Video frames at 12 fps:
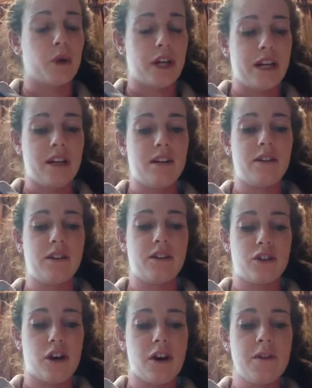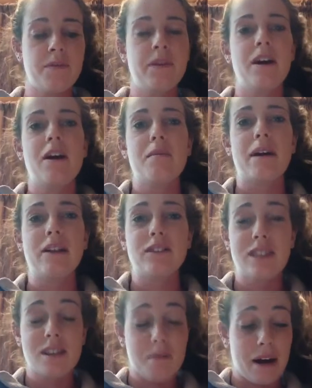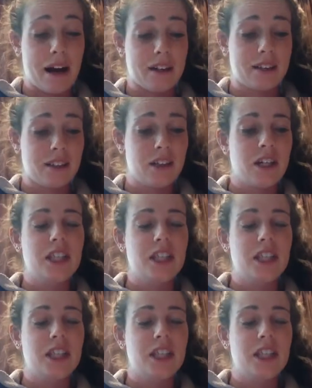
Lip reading: were in the jar by using the mass.